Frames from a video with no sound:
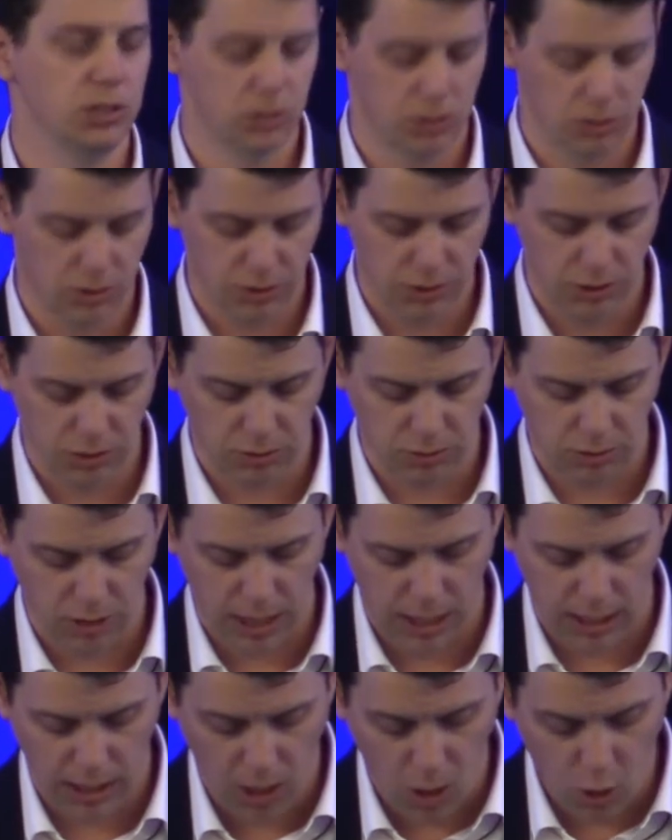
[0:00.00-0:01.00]
your
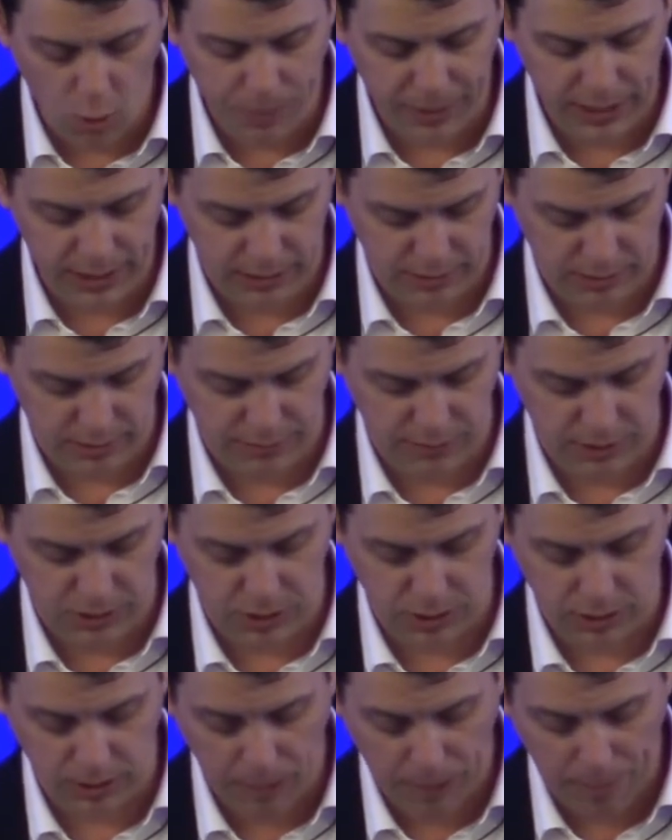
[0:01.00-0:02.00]
openings
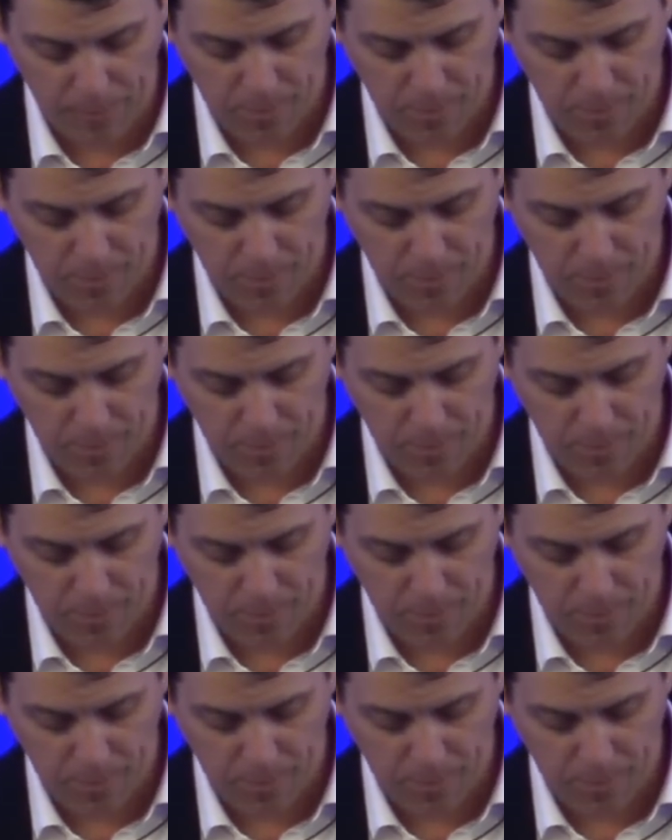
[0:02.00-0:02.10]
division.